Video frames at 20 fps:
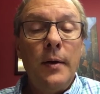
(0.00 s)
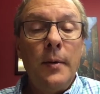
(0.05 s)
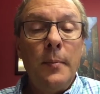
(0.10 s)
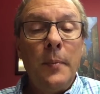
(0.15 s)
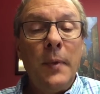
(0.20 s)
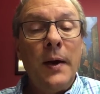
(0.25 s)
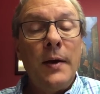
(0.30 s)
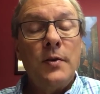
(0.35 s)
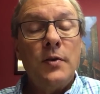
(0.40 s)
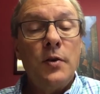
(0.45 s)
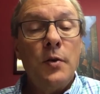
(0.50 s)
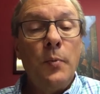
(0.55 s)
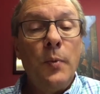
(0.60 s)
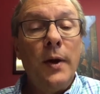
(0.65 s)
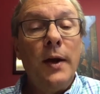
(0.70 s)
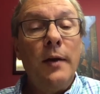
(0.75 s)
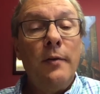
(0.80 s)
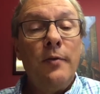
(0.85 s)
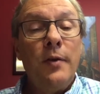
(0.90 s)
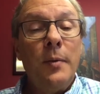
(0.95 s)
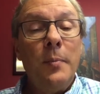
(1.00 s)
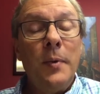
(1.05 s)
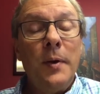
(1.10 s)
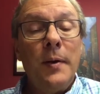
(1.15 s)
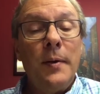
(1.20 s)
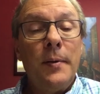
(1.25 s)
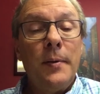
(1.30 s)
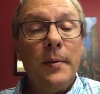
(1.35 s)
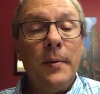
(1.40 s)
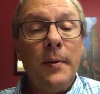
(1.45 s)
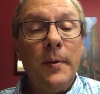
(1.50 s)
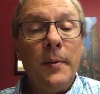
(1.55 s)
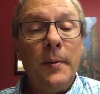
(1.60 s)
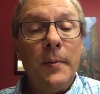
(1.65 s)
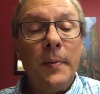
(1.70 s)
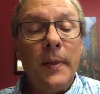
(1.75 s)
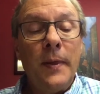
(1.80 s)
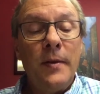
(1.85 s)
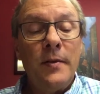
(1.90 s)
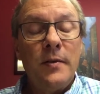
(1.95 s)
passed away from it.
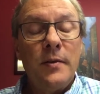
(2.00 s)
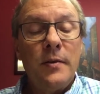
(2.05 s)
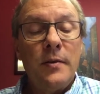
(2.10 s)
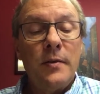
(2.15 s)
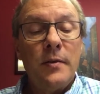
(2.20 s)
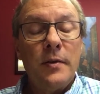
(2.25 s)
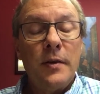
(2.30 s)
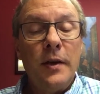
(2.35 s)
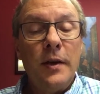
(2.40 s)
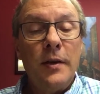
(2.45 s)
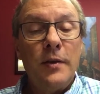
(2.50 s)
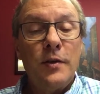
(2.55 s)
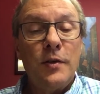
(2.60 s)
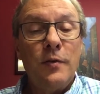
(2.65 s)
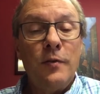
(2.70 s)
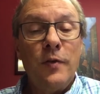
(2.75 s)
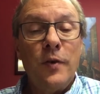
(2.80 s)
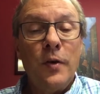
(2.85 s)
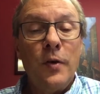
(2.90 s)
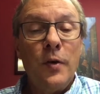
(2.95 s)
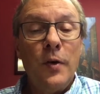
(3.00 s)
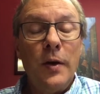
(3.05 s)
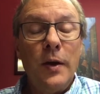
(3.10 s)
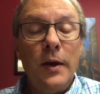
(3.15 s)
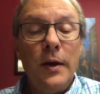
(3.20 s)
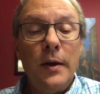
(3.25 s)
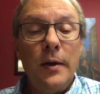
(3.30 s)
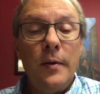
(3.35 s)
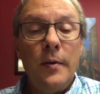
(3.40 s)
It's a very